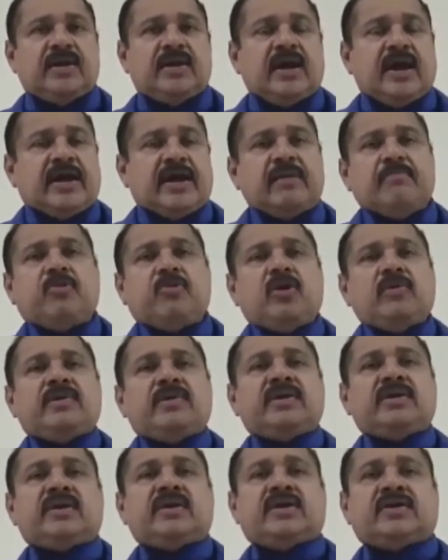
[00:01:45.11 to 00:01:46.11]

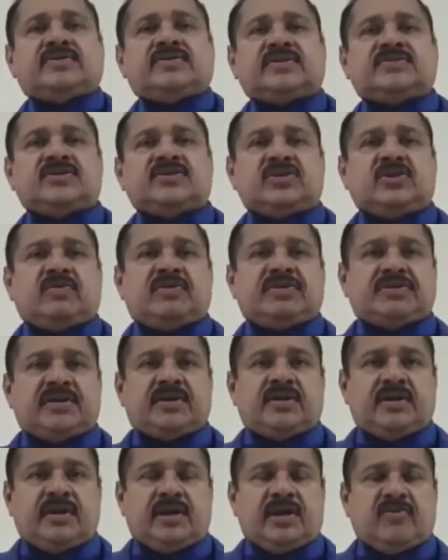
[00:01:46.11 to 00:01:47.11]
Unemployment is a
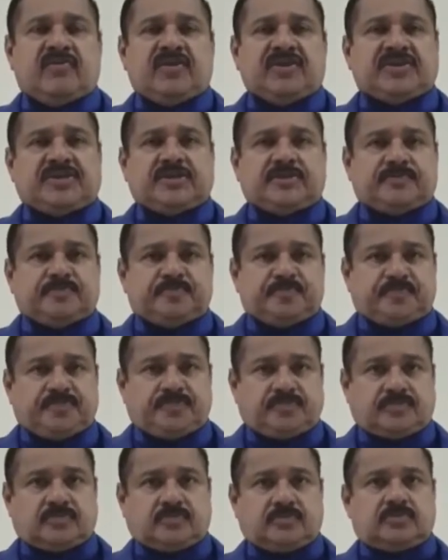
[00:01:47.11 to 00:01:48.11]
situation in which
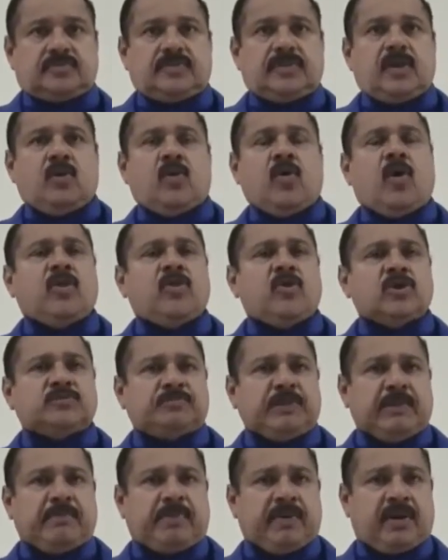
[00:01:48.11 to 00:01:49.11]
all
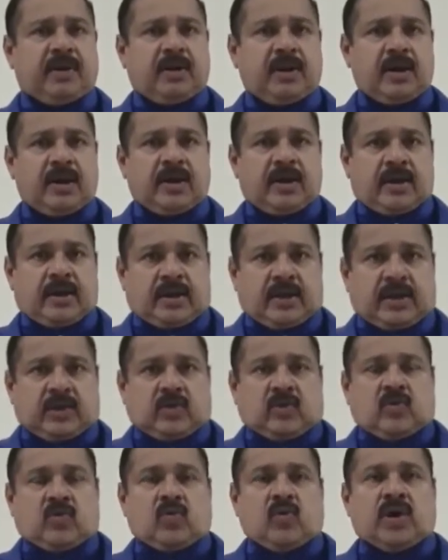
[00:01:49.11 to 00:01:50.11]
those people
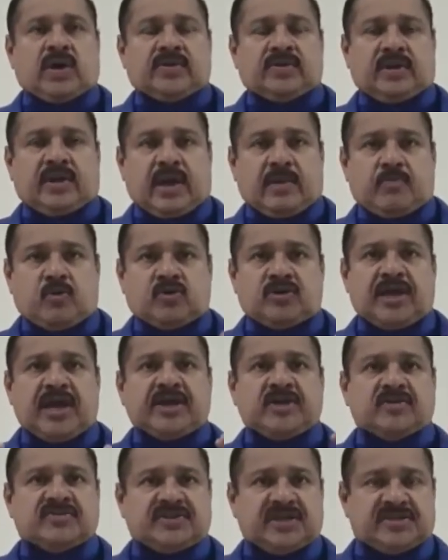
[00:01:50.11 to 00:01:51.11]
who are above the
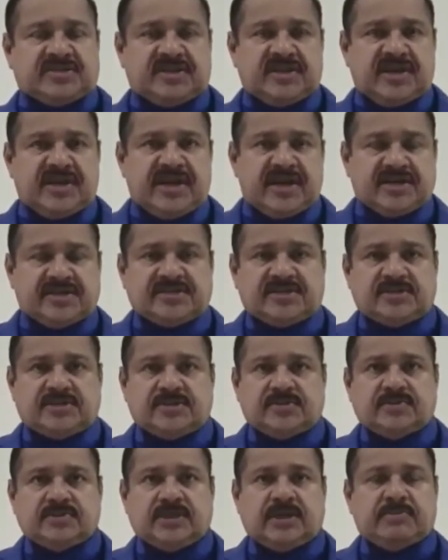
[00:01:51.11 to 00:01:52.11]
age of 16
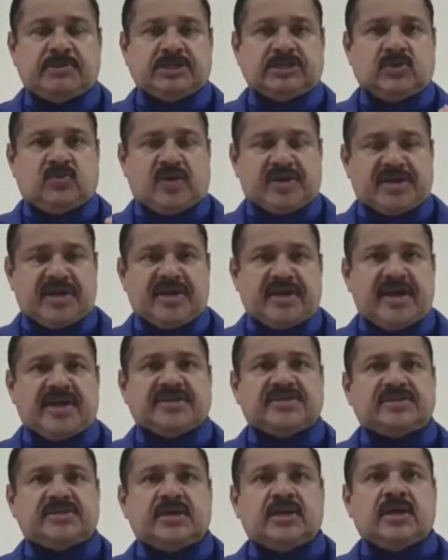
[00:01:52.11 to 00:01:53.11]
years, that means the working
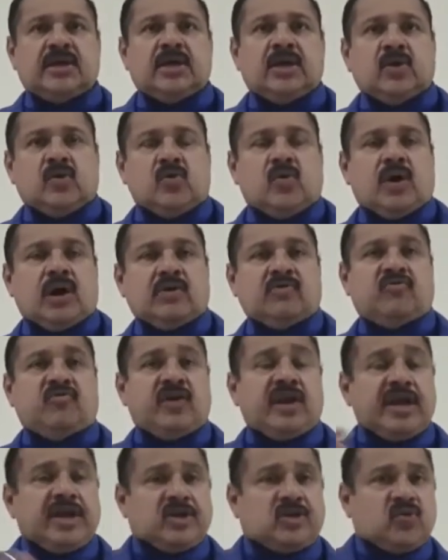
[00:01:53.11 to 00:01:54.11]
age, who are
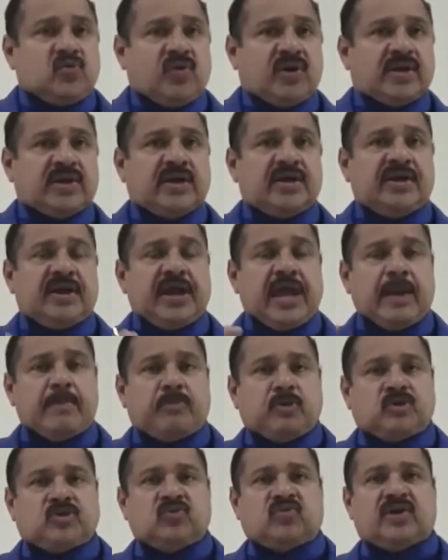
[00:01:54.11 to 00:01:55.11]
willing to work and
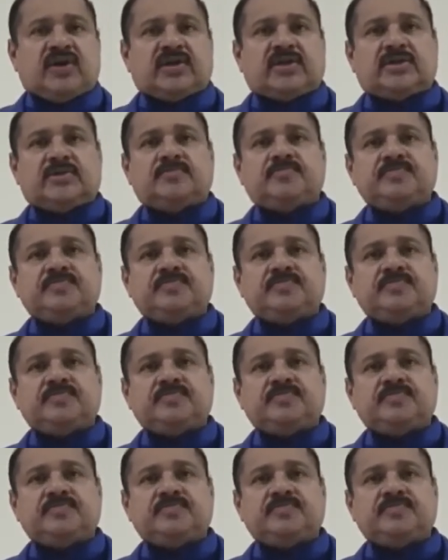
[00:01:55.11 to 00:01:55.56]
able to work